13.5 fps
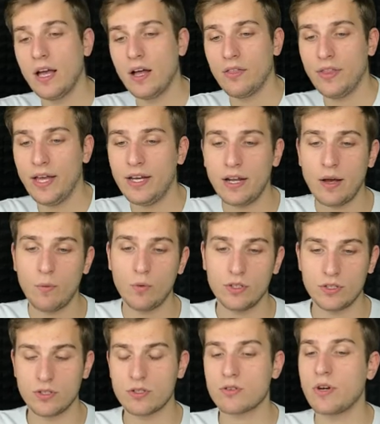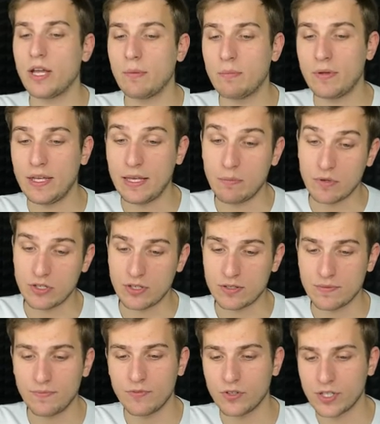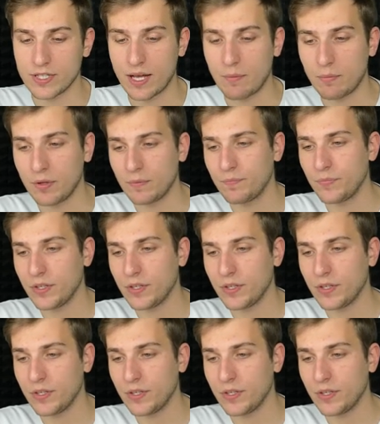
Then I want to scrape images, for example.